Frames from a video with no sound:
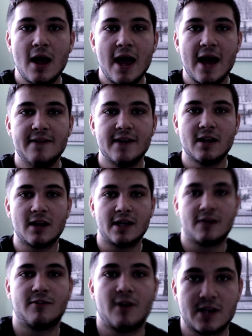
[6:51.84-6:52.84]
and then
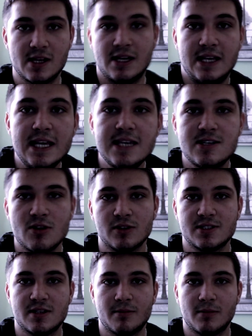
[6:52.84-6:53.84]
like fucking he
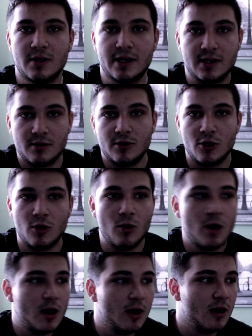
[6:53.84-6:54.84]
kills him, like,
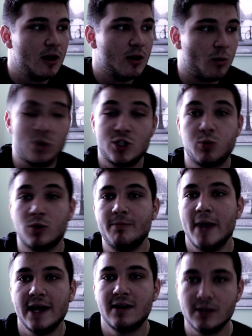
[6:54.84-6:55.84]
which would
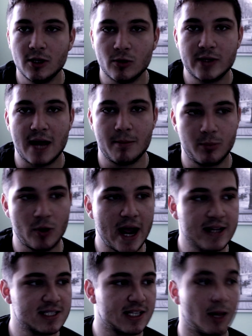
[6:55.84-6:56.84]
make, that
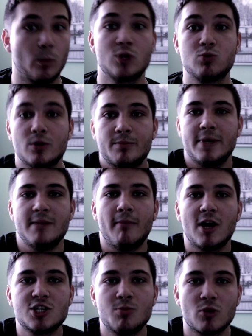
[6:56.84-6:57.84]
Bran's kill, which would be
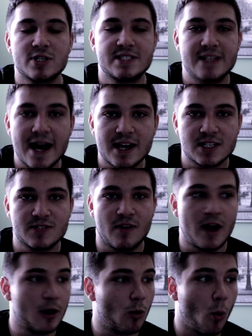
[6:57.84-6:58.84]
much more
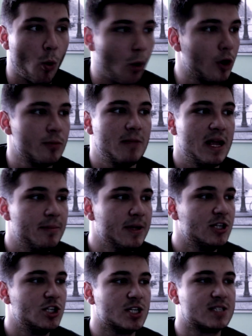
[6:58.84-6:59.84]
satisfying. Or
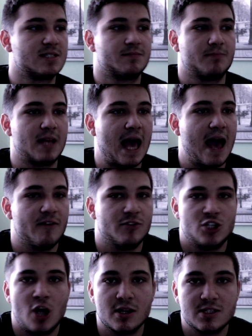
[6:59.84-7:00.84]
maybe just have
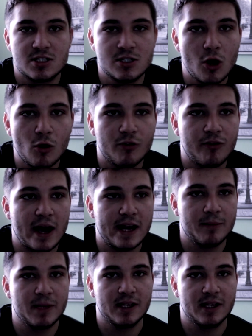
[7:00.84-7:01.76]
Jon Snow fight him